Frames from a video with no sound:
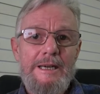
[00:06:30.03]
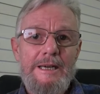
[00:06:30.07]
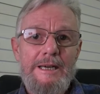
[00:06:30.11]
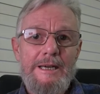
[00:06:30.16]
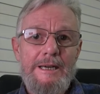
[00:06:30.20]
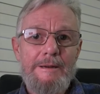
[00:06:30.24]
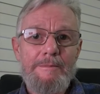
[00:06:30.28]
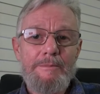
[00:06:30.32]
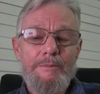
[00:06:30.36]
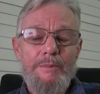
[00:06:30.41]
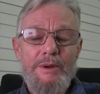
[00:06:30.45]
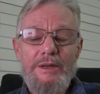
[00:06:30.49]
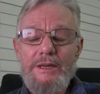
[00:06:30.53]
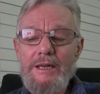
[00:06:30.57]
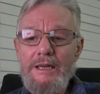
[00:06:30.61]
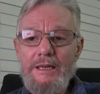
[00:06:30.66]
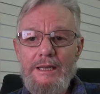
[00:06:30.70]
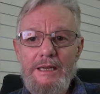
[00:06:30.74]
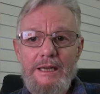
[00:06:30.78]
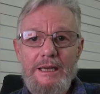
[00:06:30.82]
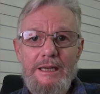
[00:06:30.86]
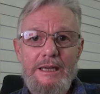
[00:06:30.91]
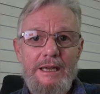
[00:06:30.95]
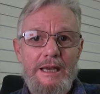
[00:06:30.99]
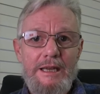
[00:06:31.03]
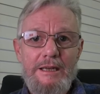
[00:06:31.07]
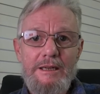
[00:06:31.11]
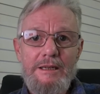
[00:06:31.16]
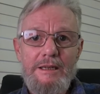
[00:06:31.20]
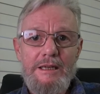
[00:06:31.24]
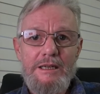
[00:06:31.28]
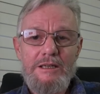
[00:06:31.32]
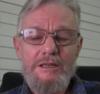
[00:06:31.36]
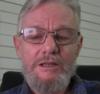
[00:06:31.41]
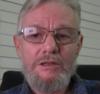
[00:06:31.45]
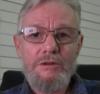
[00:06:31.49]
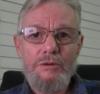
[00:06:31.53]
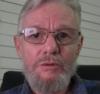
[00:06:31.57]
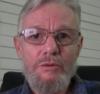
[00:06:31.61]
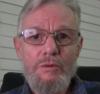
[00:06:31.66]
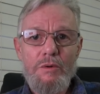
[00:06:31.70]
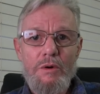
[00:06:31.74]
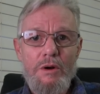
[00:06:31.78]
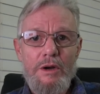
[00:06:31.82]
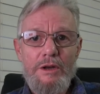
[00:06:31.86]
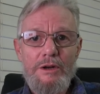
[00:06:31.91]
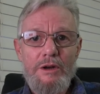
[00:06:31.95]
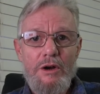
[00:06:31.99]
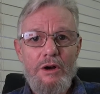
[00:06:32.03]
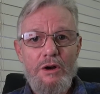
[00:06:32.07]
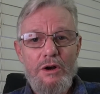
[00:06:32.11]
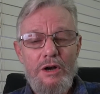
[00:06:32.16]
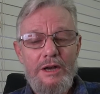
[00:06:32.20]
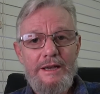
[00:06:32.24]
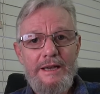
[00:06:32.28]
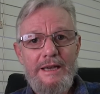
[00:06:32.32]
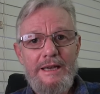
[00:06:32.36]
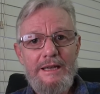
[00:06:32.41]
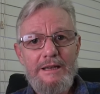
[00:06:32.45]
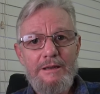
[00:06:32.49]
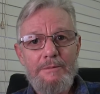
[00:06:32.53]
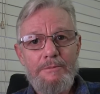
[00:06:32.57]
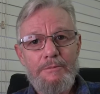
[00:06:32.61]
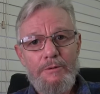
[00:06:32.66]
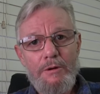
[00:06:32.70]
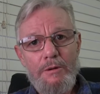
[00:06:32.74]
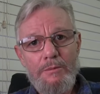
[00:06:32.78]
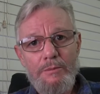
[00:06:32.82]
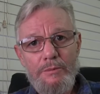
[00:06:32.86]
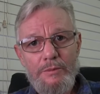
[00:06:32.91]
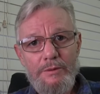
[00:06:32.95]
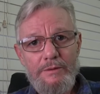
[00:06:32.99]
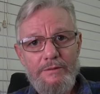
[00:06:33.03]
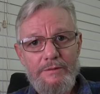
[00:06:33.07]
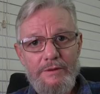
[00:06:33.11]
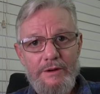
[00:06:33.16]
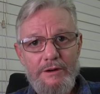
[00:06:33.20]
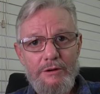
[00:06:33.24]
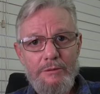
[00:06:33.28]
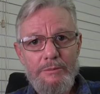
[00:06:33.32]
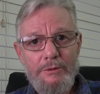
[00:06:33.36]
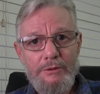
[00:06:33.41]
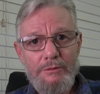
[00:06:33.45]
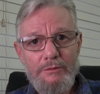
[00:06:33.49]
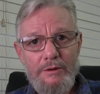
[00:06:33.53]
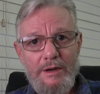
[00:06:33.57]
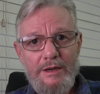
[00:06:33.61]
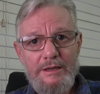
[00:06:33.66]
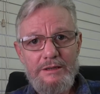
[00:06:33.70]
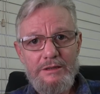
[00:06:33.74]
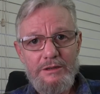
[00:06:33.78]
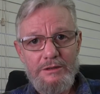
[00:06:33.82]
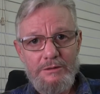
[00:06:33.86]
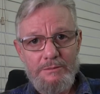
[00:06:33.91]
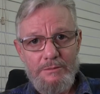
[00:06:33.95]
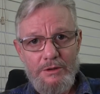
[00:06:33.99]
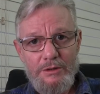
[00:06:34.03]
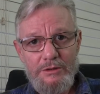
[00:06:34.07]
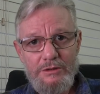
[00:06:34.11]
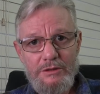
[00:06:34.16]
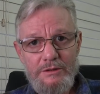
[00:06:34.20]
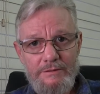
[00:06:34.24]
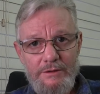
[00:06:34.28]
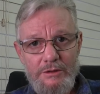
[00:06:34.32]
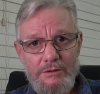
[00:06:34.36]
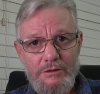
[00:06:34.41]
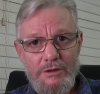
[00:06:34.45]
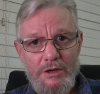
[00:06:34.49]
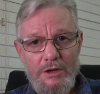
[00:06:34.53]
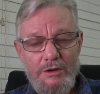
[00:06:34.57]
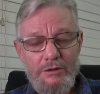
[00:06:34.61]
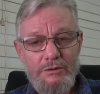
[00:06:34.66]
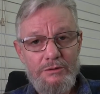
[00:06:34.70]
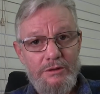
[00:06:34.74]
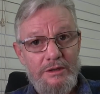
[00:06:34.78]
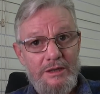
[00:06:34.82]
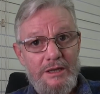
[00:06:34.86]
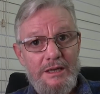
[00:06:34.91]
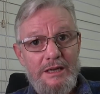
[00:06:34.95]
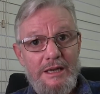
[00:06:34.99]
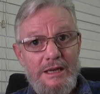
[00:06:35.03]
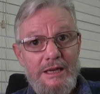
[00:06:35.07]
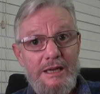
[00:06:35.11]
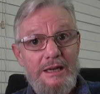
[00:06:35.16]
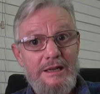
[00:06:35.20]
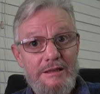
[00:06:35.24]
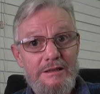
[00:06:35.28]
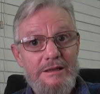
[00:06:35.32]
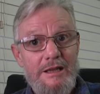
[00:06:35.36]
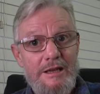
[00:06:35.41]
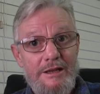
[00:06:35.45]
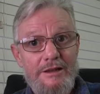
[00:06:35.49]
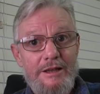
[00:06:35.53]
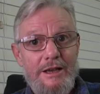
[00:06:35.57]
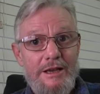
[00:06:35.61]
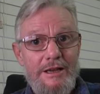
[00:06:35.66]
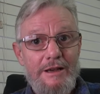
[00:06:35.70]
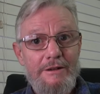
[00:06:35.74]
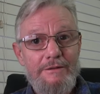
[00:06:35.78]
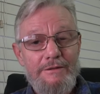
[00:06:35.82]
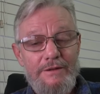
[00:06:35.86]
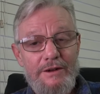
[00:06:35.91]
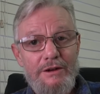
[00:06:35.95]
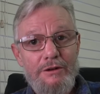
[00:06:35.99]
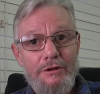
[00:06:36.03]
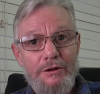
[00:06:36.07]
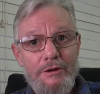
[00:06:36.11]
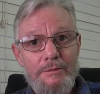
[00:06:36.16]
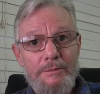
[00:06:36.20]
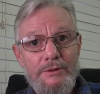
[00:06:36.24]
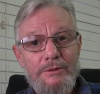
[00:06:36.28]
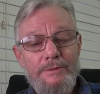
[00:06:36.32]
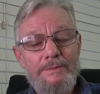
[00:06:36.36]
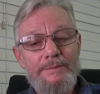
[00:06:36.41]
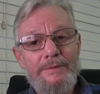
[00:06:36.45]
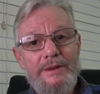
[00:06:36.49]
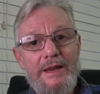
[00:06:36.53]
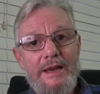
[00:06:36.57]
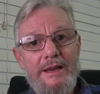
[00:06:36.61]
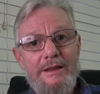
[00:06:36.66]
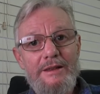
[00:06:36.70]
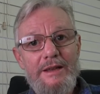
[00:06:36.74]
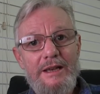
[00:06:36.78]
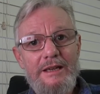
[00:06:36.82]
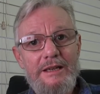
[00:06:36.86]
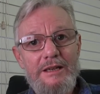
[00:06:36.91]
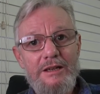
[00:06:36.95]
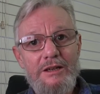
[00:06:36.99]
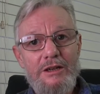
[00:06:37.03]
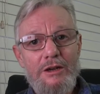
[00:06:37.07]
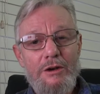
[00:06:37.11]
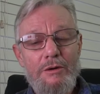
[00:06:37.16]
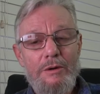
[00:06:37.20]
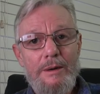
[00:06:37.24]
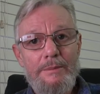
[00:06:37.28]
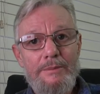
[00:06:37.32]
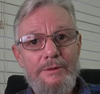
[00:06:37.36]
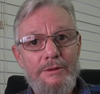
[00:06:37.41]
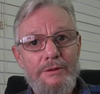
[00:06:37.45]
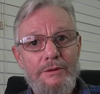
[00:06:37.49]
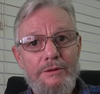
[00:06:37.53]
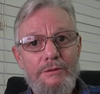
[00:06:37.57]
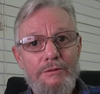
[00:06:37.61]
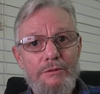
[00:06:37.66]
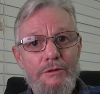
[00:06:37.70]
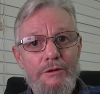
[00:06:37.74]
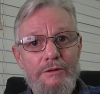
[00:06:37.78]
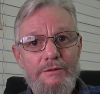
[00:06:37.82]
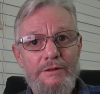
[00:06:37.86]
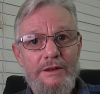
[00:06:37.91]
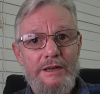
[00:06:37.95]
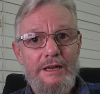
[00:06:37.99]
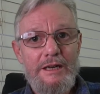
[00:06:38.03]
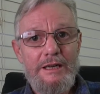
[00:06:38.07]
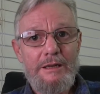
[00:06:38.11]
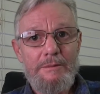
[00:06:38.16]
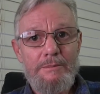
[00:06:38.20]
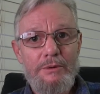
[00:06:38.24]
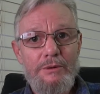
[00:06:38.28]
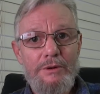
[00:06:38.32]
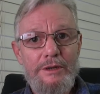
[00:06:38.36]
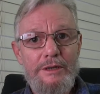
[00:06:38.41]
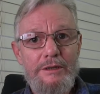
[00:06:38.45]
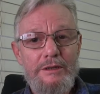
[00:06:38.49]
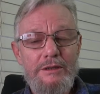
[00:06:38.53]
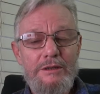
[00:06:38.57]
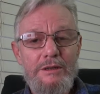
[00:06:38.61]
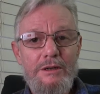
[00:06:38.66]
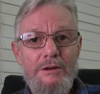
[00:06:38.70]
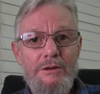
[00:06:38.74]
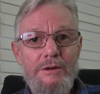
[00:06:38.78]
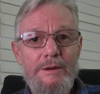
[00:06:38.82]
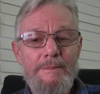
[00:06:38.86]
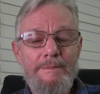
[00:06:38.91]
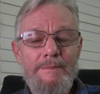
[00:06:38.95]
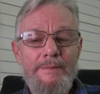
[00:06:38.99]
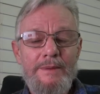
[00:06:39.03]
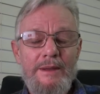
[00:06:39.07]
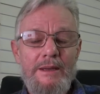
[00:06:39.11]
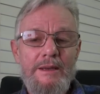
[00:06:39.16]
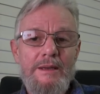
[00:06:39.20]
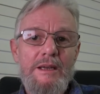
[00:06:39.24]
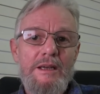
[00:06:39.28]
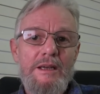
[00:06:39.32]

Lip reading: But again, it's still quite high, and the problem with variable rates, as most of you know, is that they are variable and they can go up through the roof at any point in time.